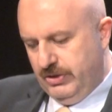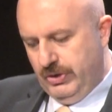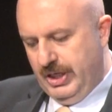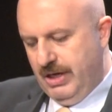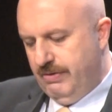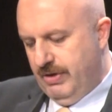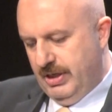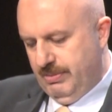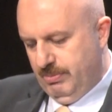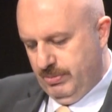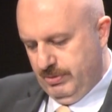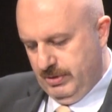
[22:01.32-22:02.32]
don't have
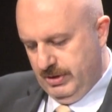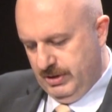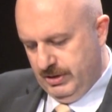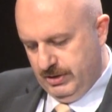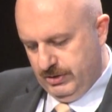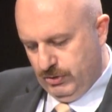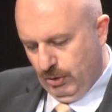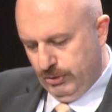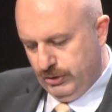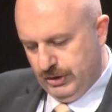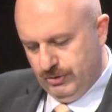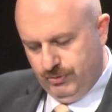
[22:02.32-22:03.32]
a
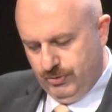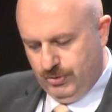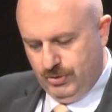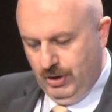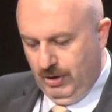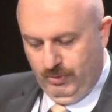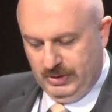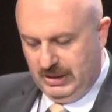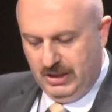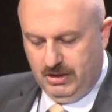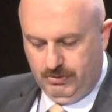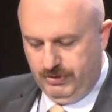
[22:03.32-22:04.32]
solution for what
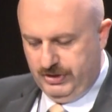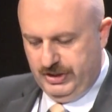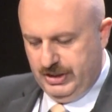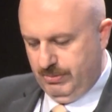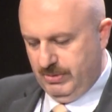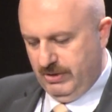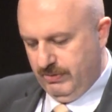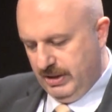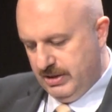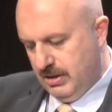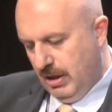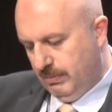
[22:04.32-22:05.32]
kind of a regime they will
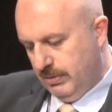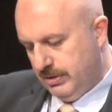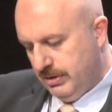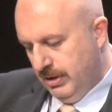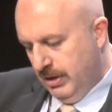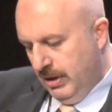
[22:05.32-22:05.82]
establish.